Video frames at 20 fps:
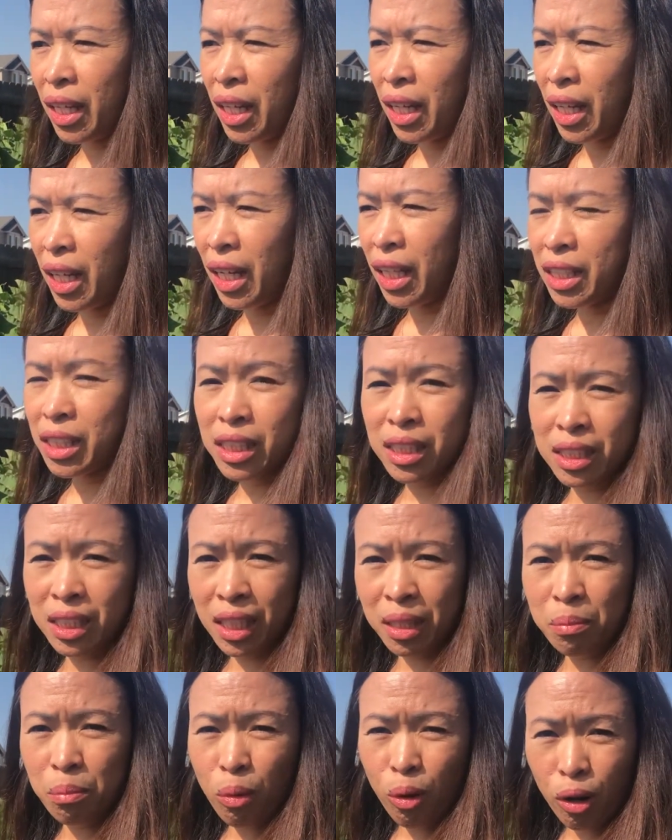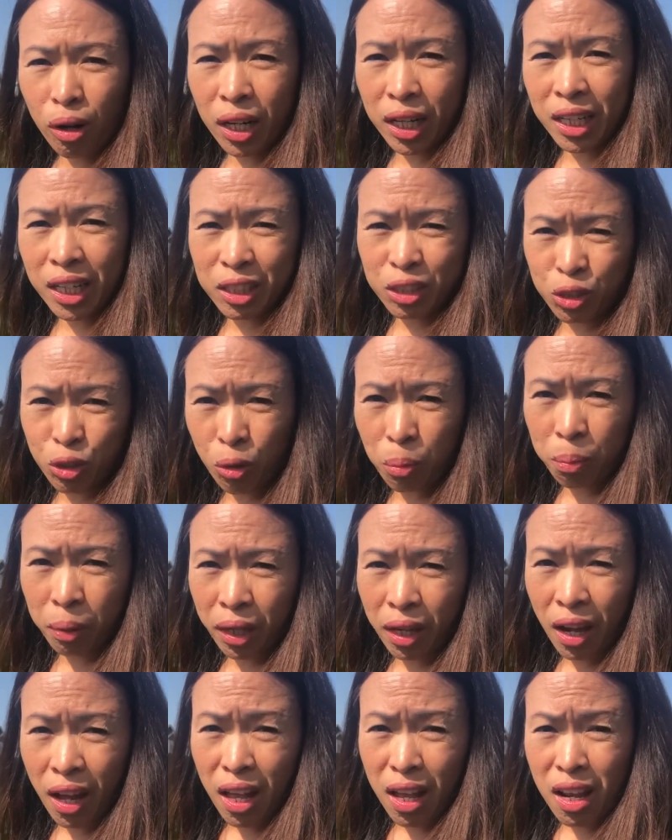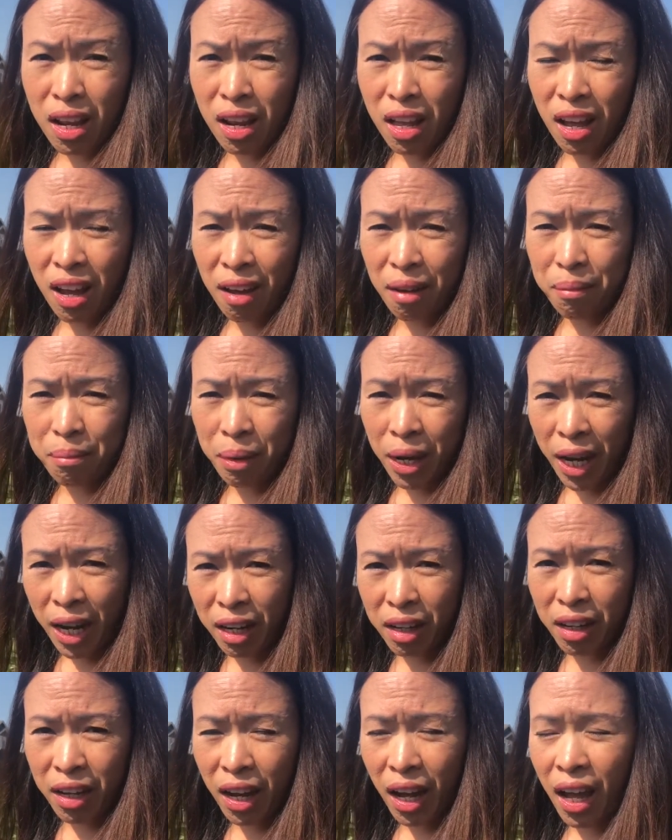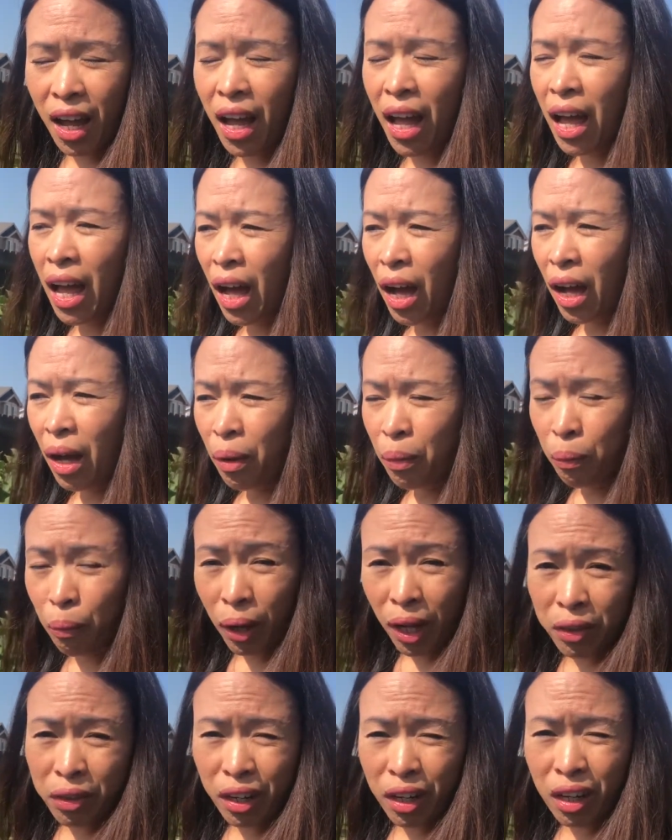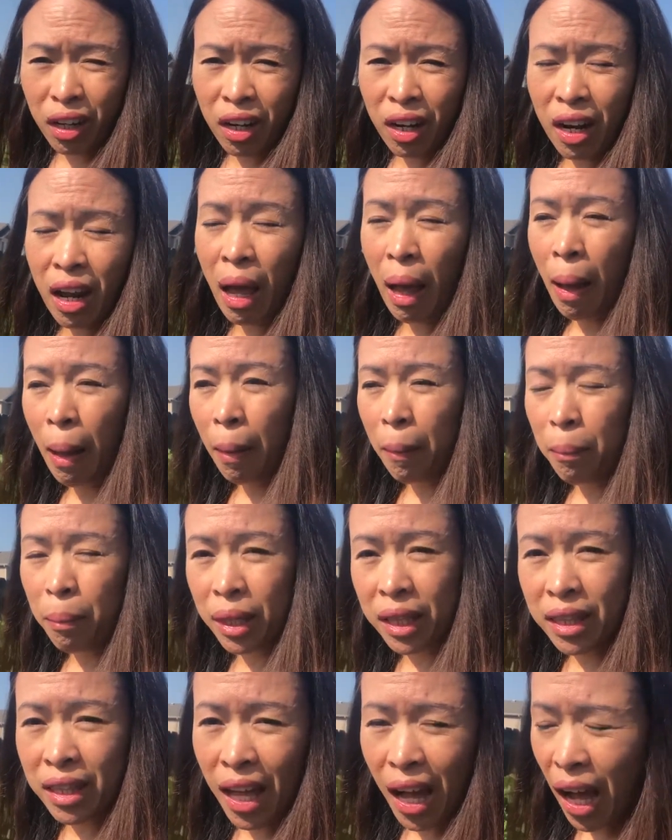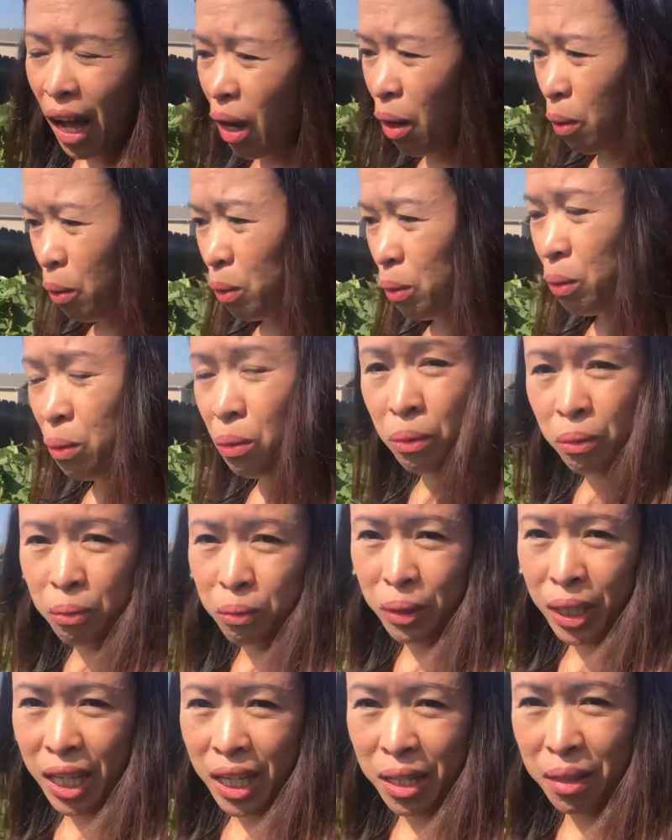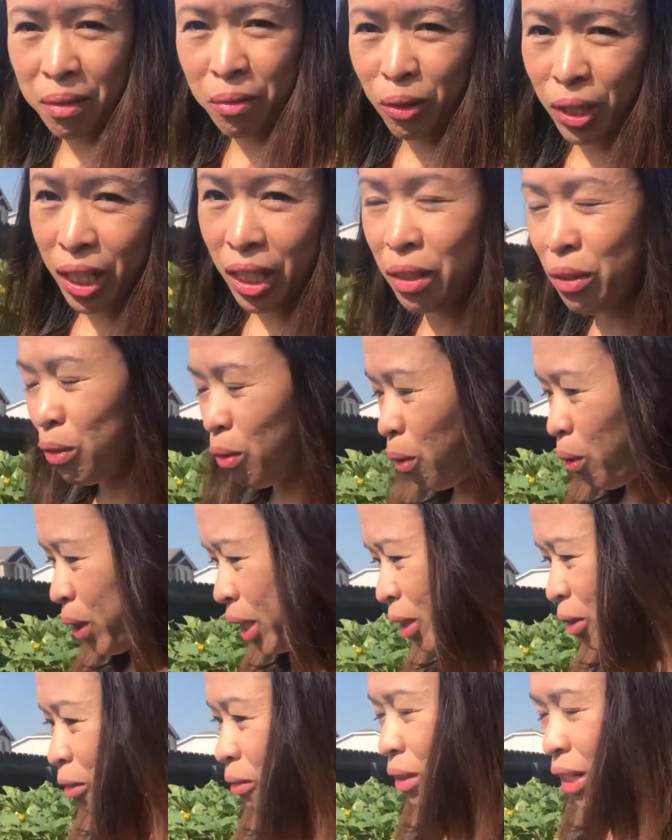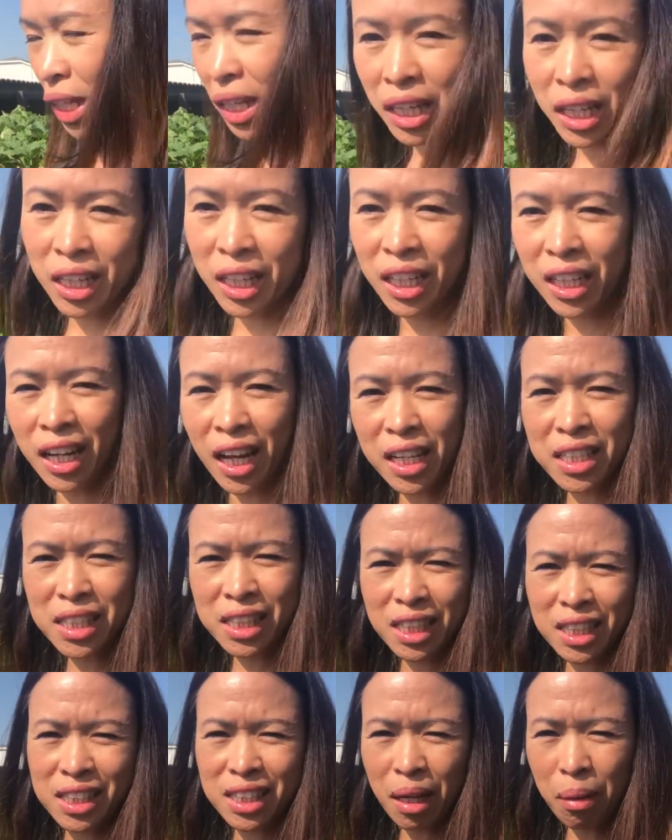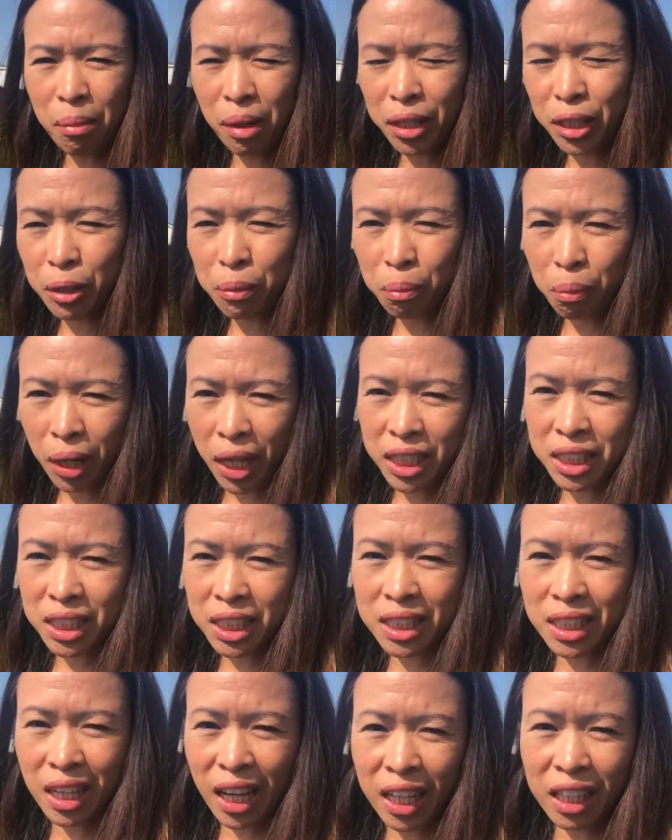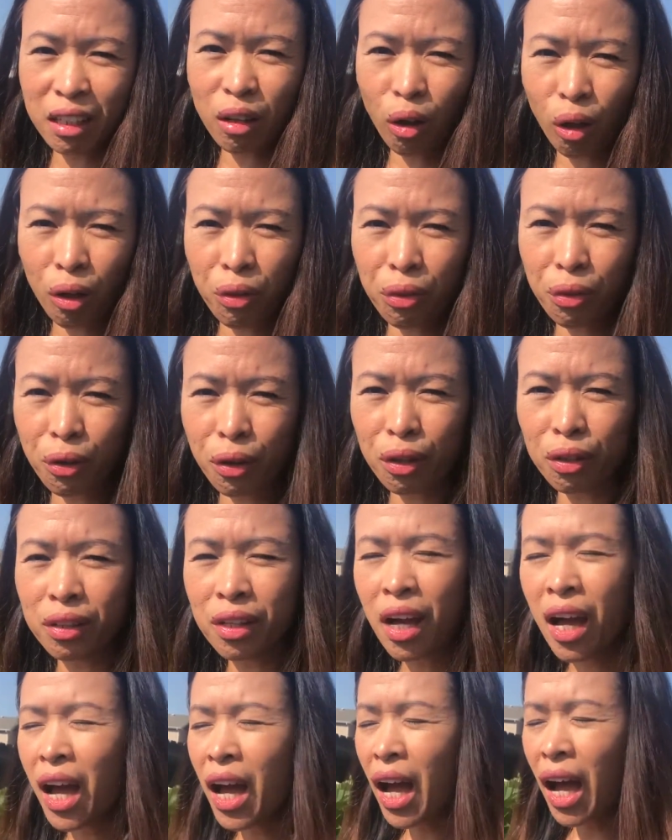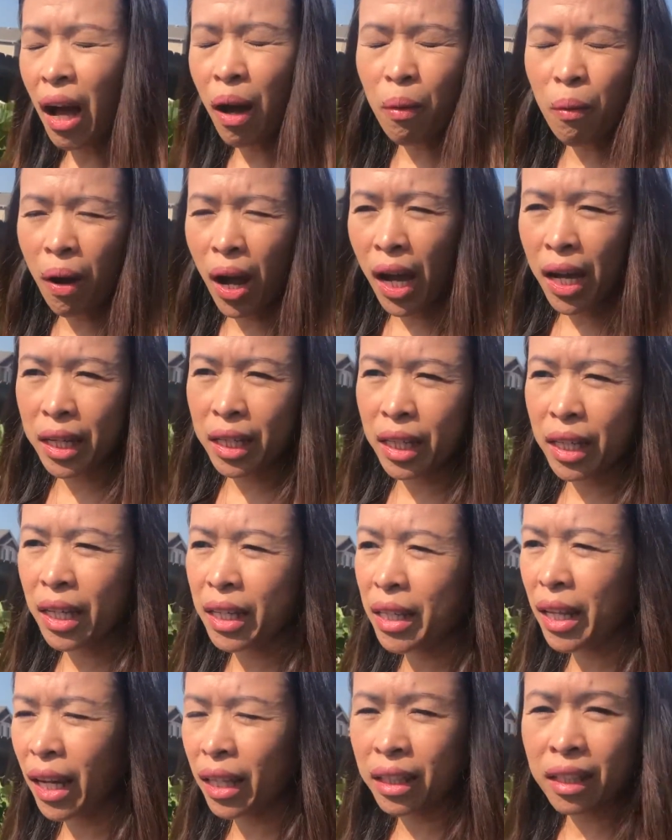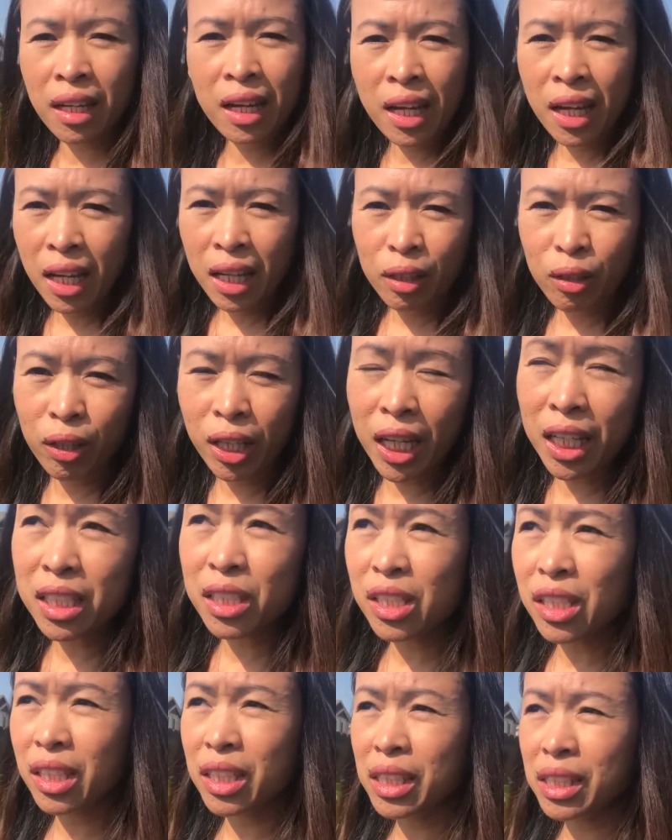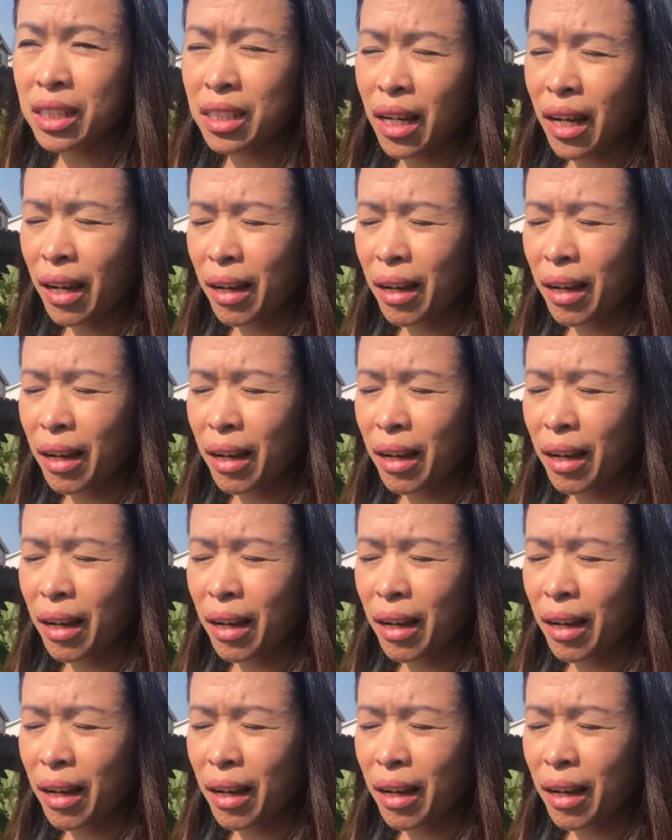It's in more in a tropical area weather, but now we can grow it over here, and I see some other places like London, Hawaii, that you can just